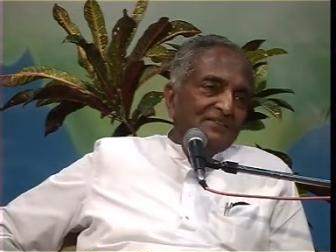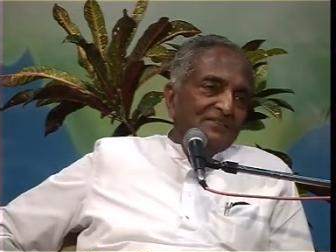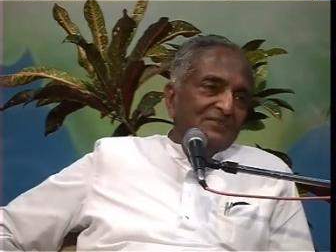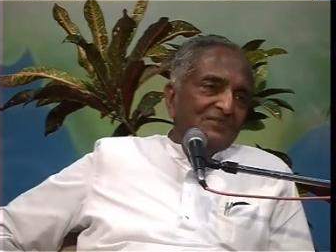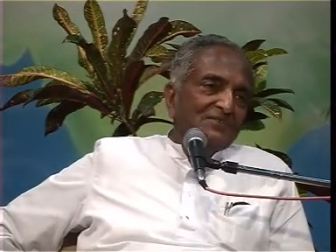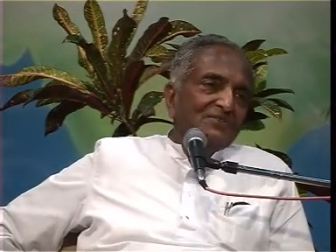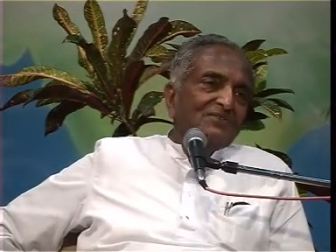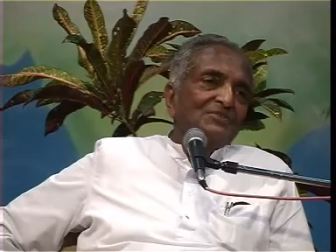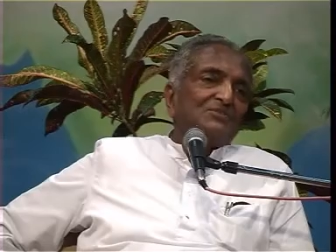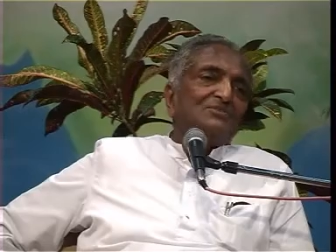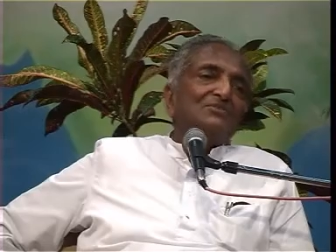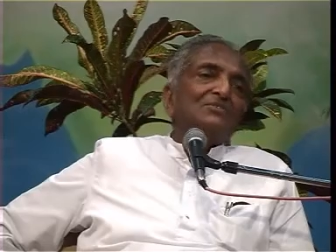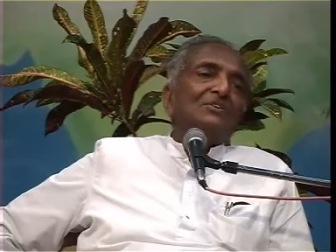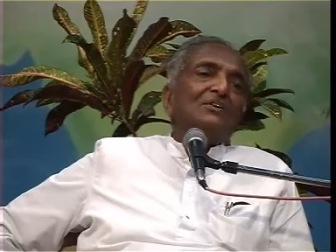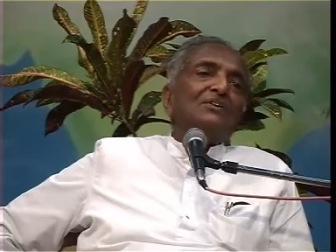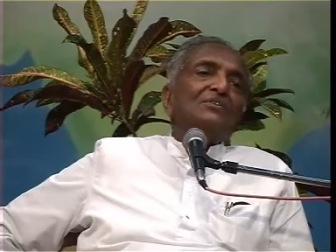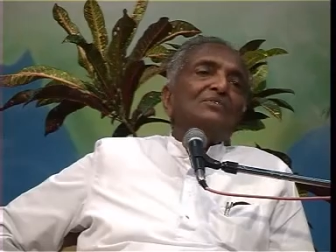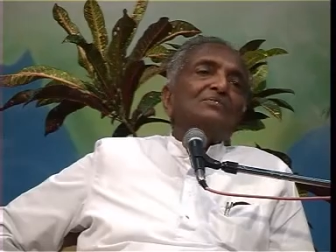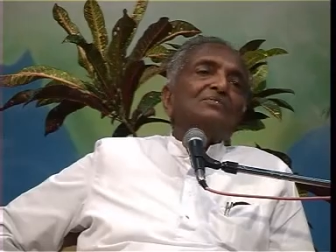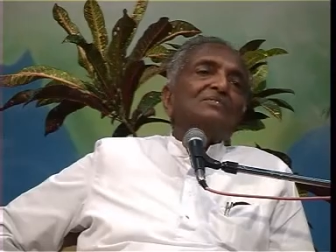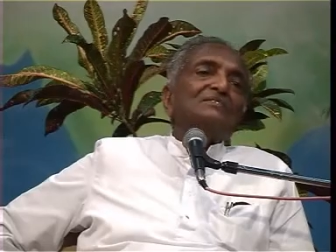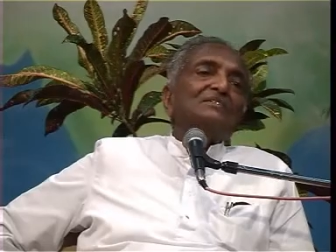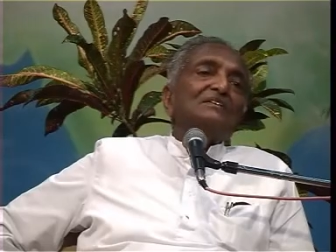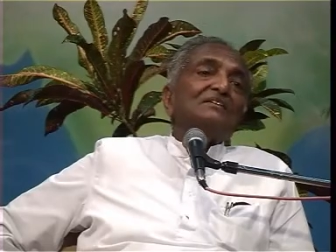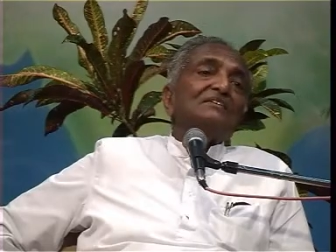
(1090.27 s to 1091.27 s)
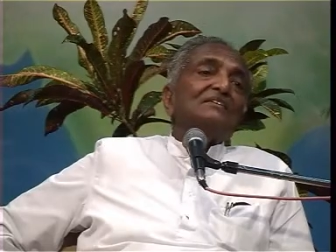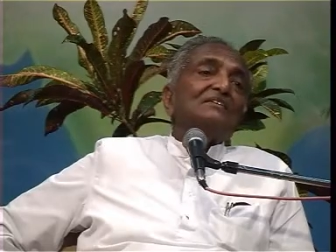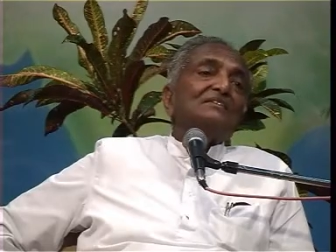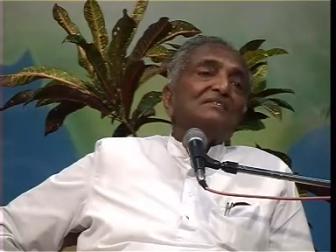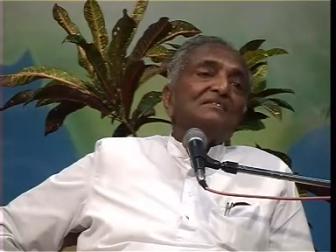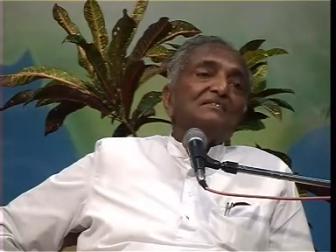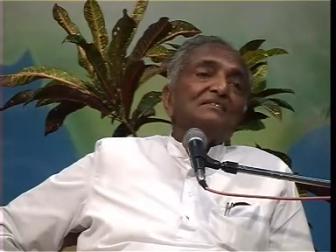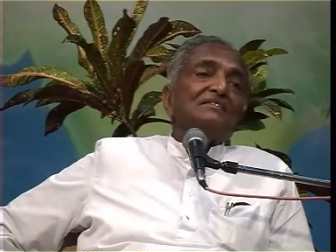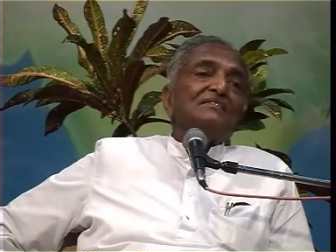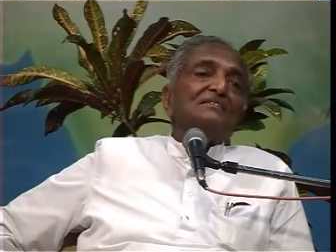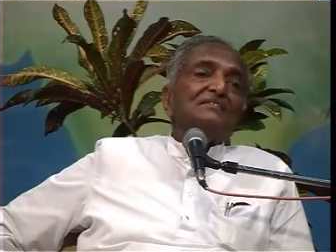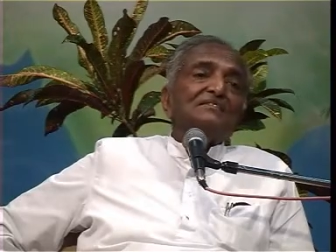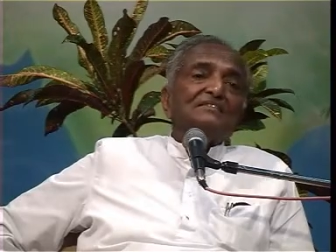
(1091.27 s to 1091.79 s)
Those who have studied
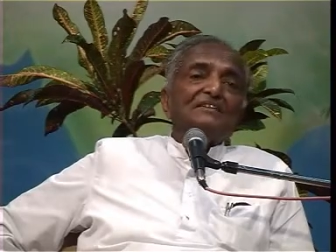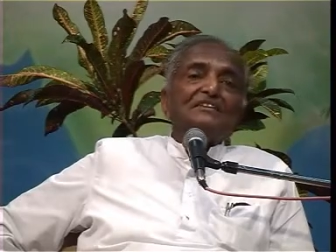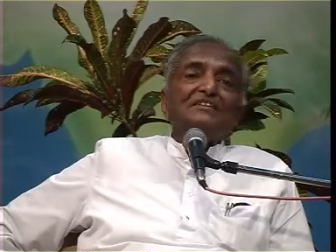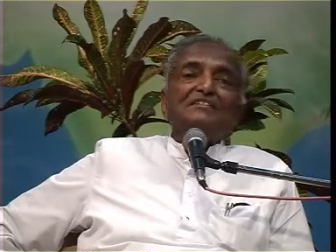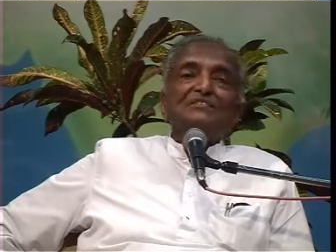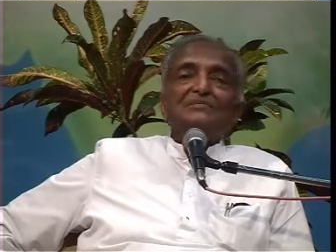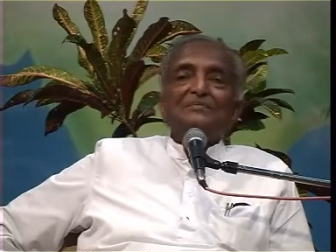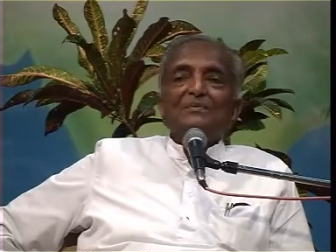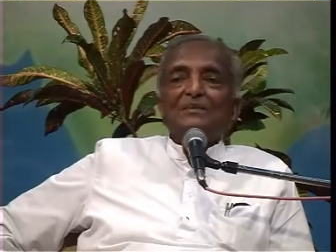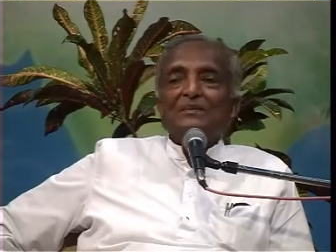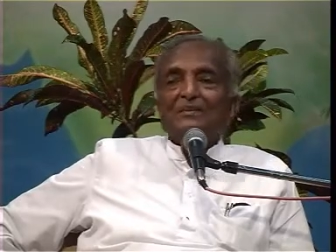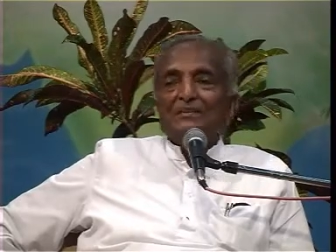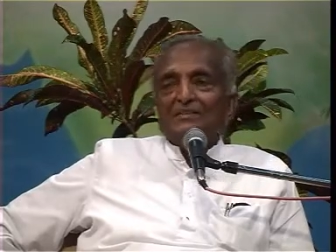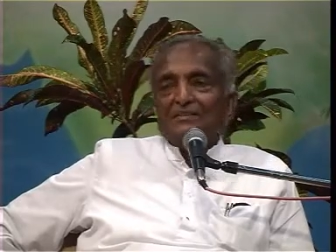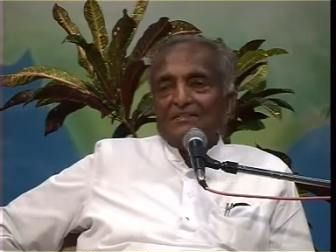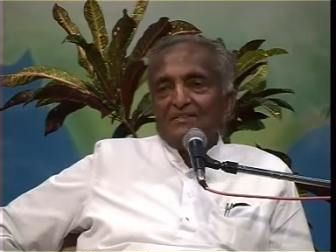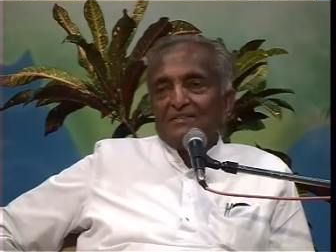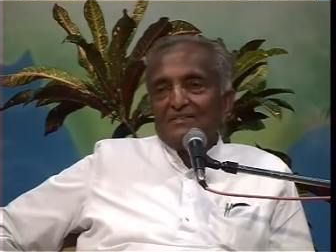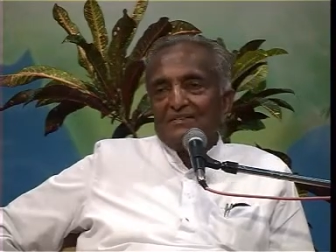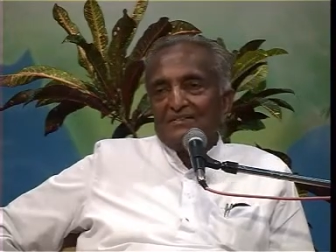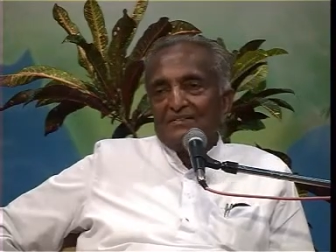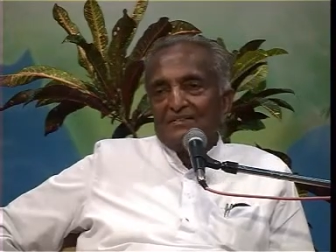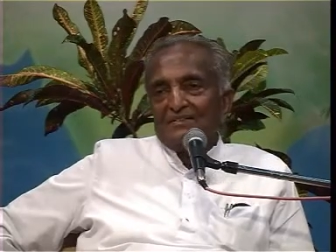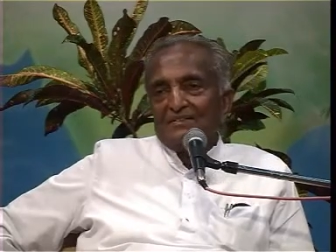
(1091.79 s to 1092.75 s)
Shakespeare